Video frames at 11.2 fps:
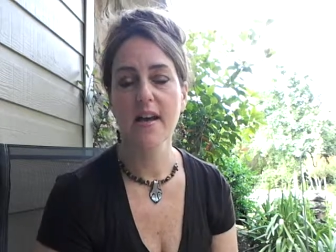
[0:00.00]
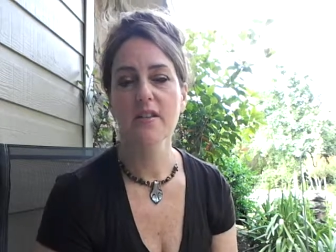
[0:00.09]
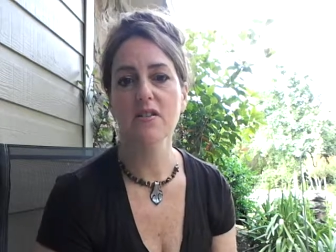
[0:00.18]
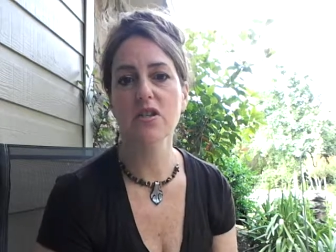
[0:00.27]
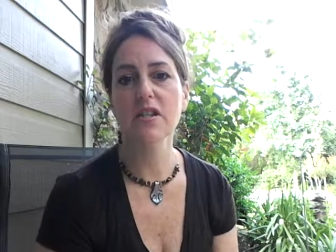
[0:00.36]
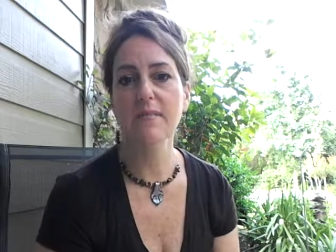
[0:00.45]

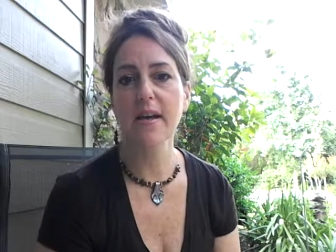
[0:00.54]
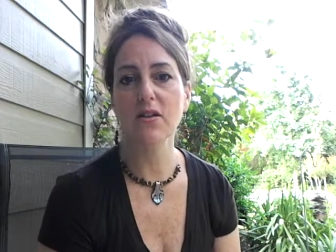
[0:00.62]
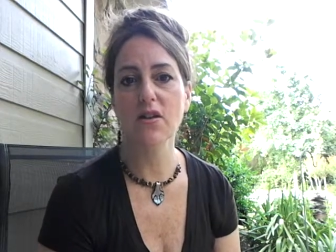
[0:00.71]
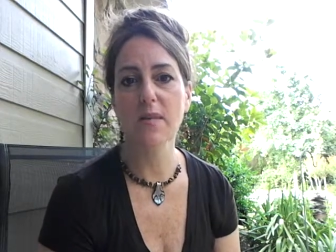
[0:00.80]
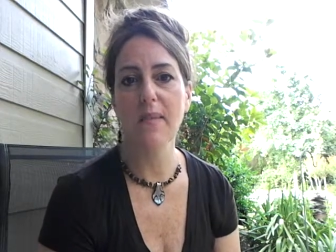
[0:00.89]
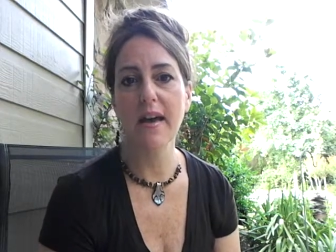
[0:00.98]
So just make
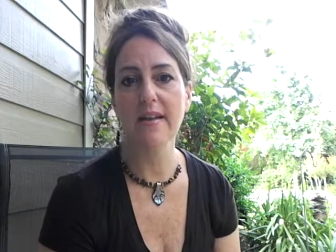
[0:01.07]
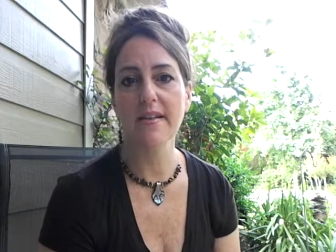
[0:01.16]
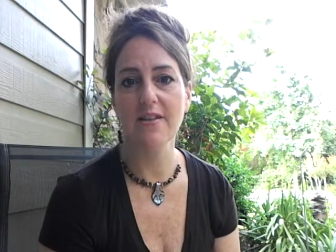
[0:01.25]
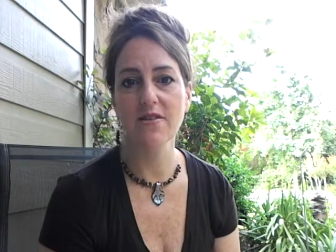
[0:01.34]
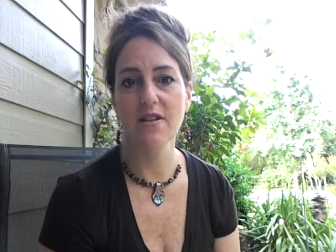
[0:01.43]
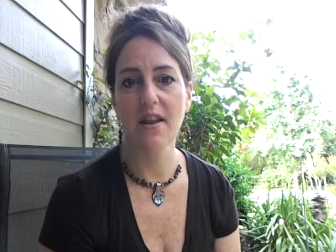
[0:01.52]
sure to pay
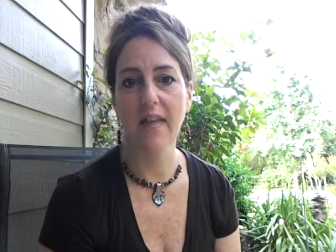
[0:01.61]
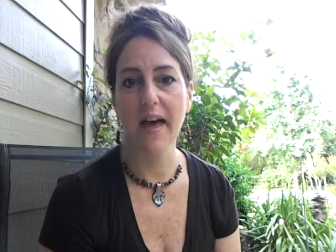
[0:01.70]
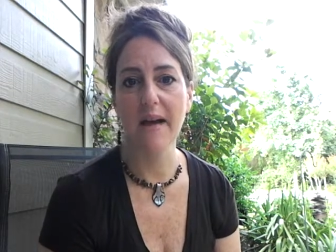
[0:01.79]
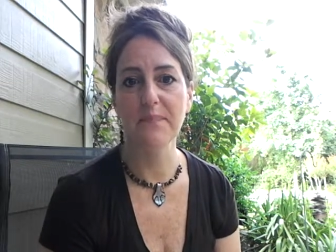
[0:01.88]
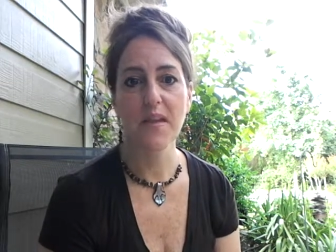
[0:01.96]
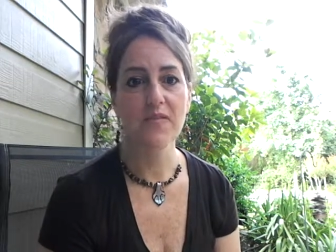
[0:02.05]
attention to
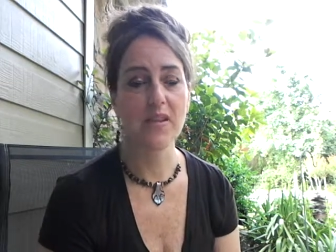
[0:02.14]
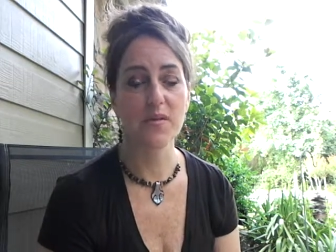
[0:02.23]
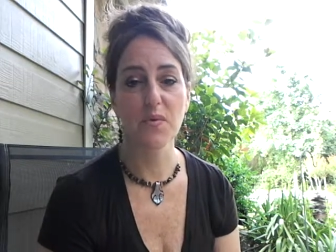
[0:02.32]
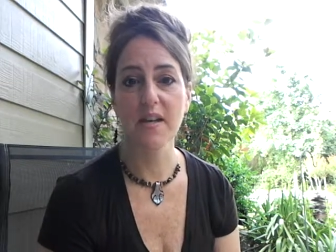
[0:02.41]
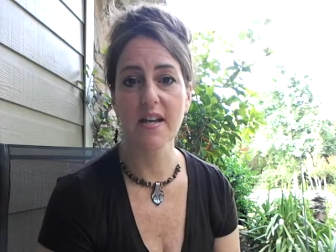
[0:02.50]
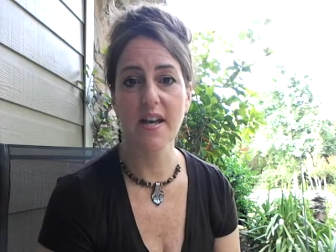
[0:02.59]
that. That's
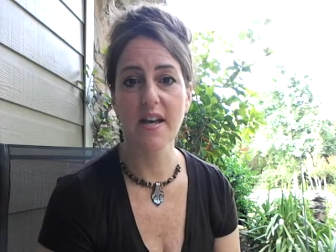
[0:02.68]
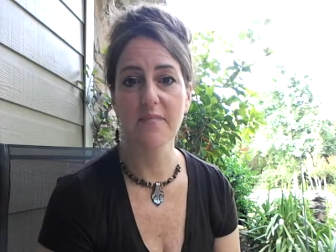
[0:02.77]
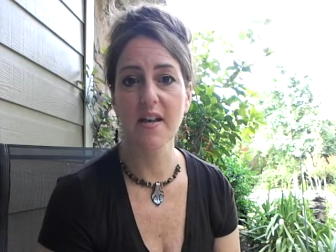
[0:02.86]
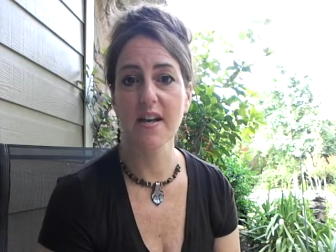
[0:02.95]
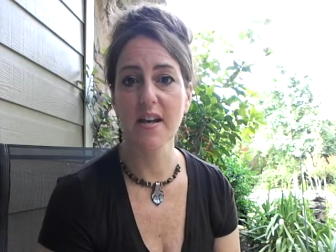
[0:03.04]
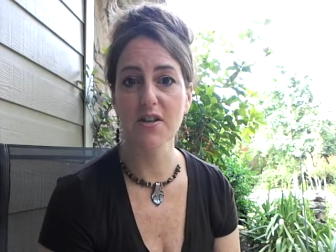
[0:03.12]
really it
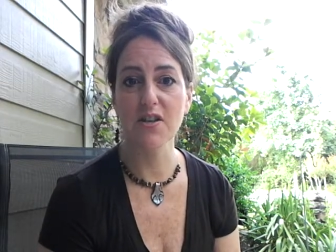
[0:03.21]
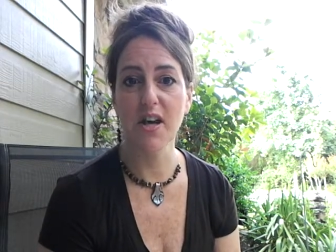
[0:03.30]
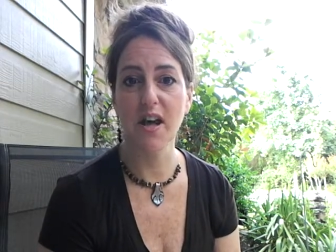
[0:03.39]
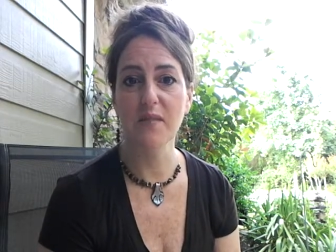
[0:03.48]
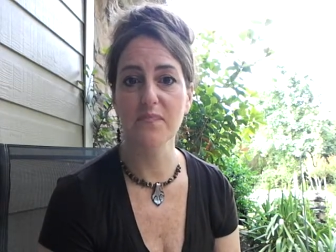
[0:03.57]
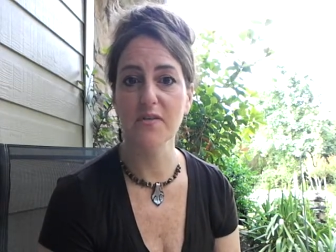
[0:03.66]
in a
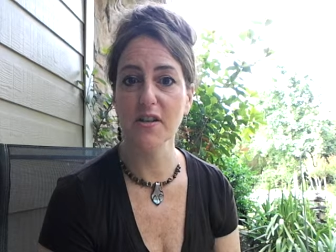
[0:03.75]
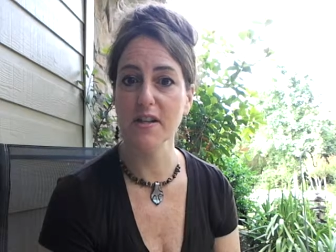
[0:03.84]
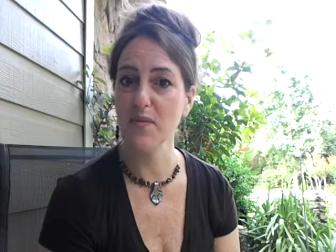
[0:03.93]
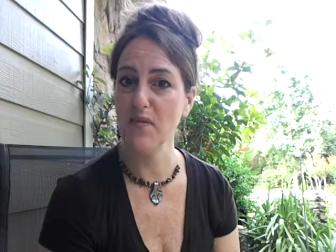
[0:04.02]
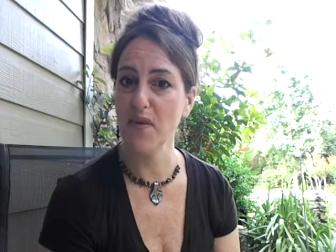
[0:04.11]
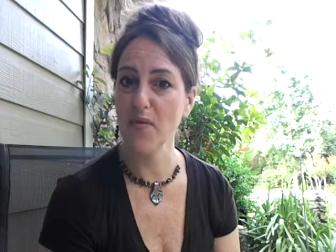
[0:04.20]
nutshell. So let's
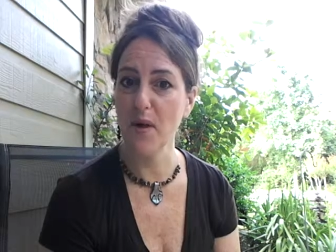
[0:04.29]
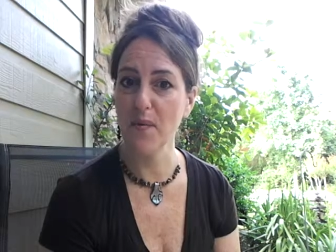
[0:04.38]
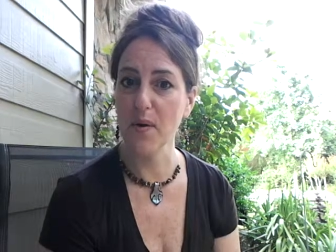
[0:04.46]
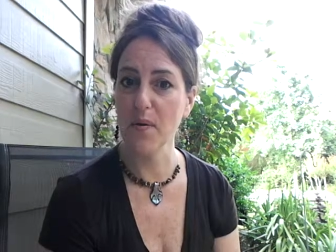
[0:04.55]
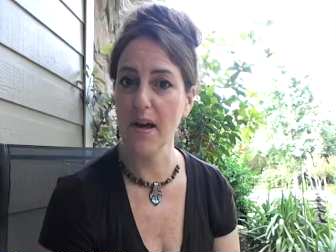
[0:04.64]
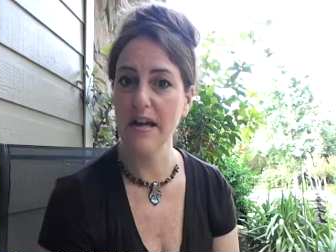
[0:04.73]
review that real
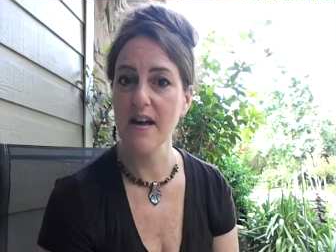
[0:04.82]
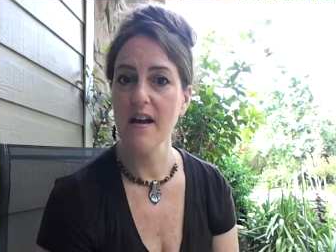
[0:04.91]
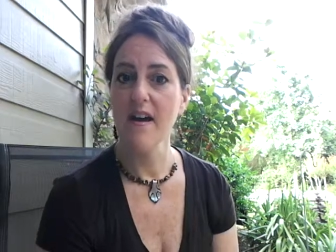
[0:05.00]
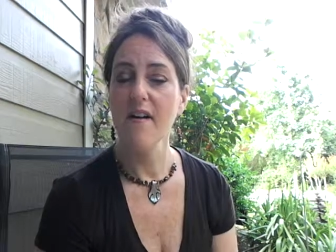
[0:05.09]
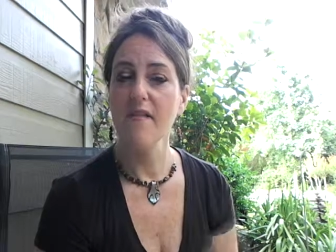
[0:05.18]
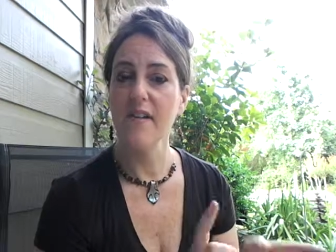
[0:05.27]
quick.
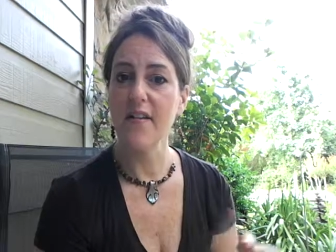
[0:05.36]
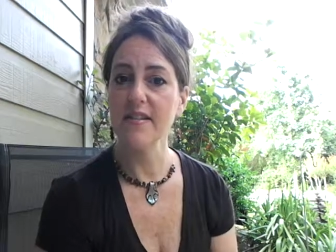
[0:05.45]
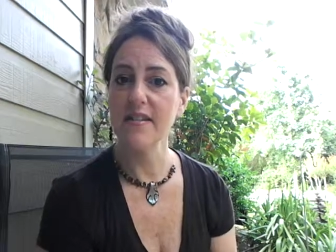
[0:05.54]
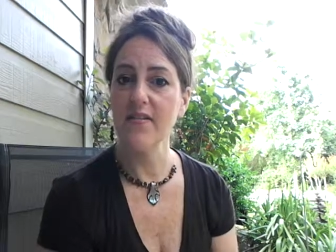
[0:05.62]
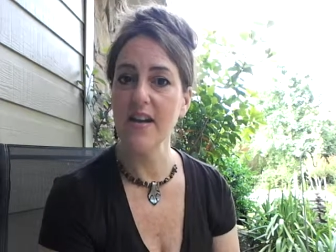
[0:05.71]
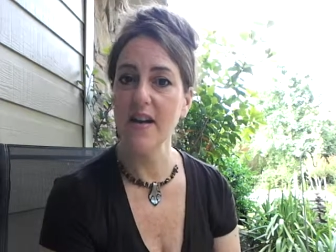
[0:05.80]
5 to
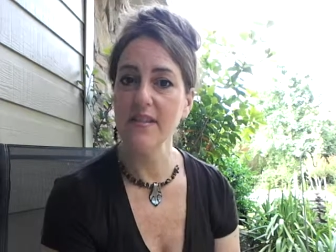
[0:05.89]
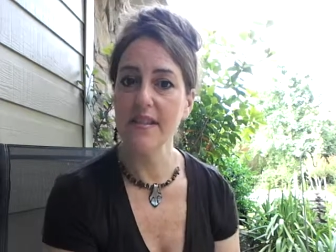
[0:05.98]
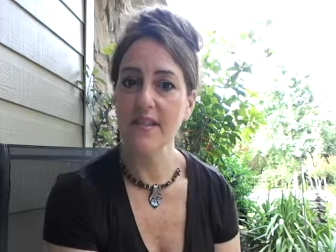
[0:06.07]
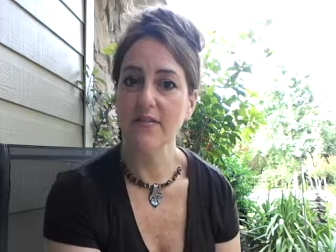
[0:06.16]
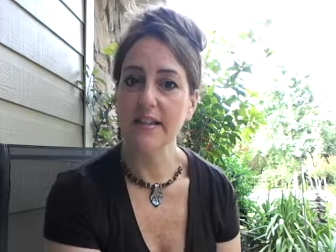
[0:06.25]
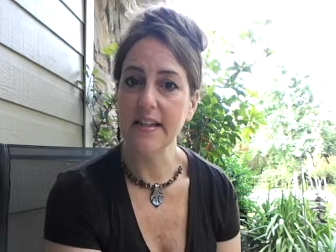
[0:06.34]
7 ounces
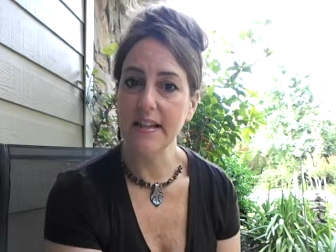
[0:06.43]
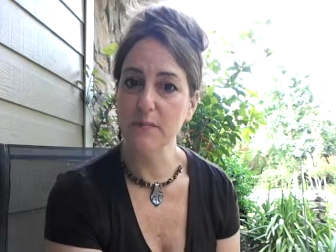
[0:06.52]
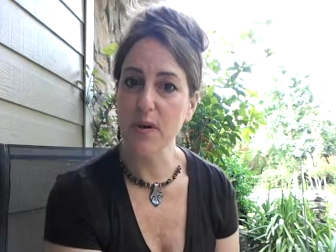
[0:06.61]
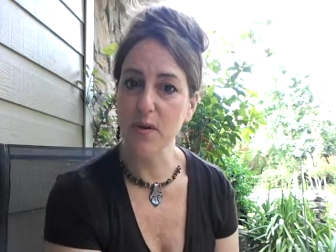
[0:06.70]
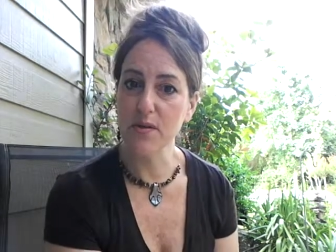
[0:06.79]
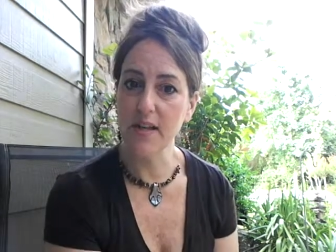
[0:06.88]
of a lean
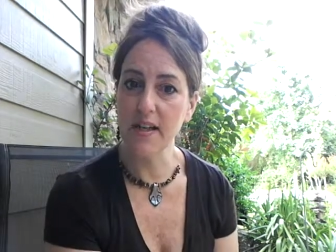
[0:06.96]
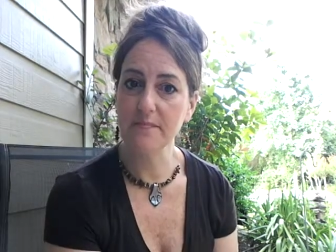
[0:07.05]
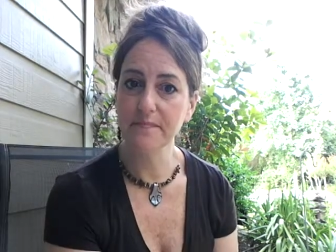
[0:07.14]
protein.